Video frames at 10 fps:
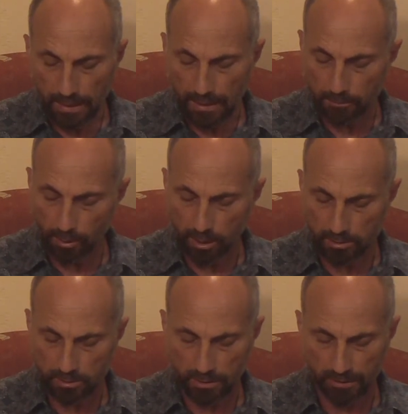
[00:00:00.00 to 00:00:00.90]
and
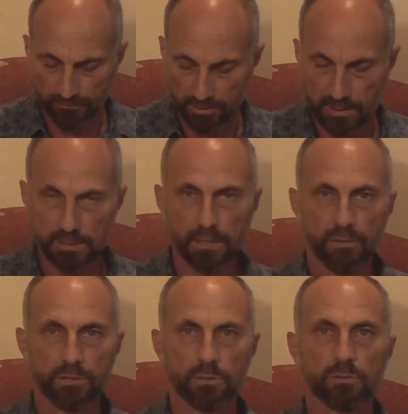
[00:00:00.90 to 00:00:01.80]
ponder a
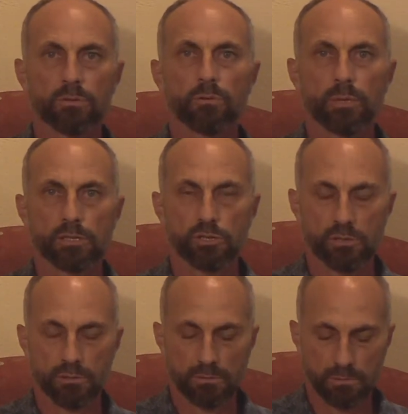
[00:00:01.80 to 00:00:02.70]
philosophical question.